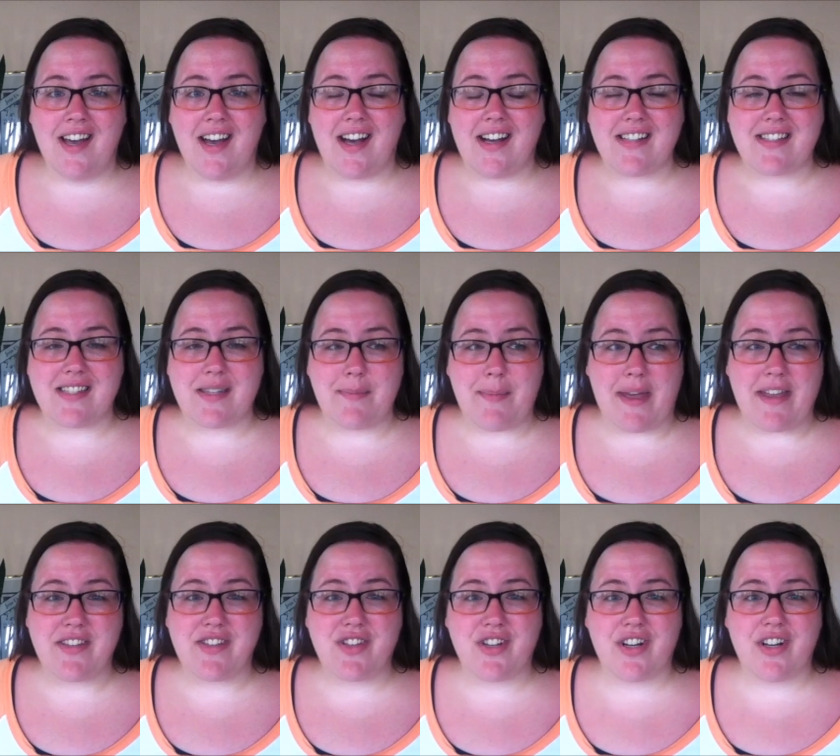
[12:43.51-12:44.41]
a
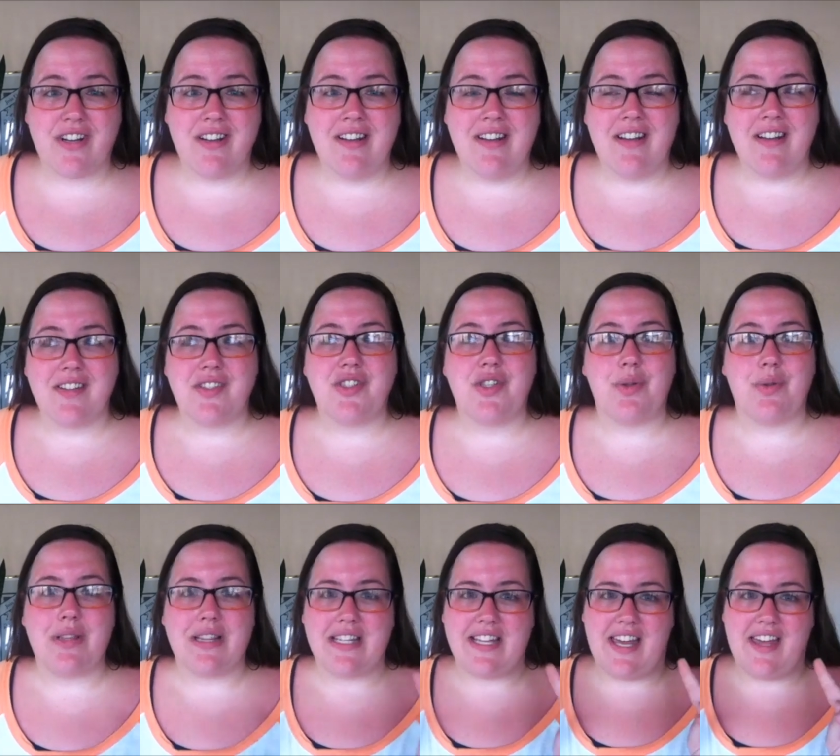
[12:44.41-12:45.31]
semester to
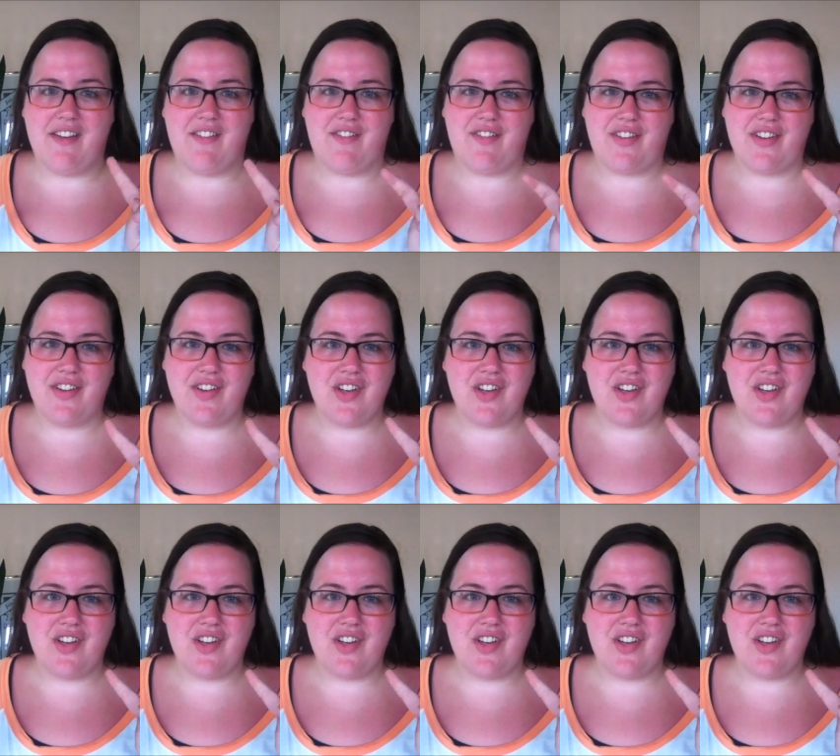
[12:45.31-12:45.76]
live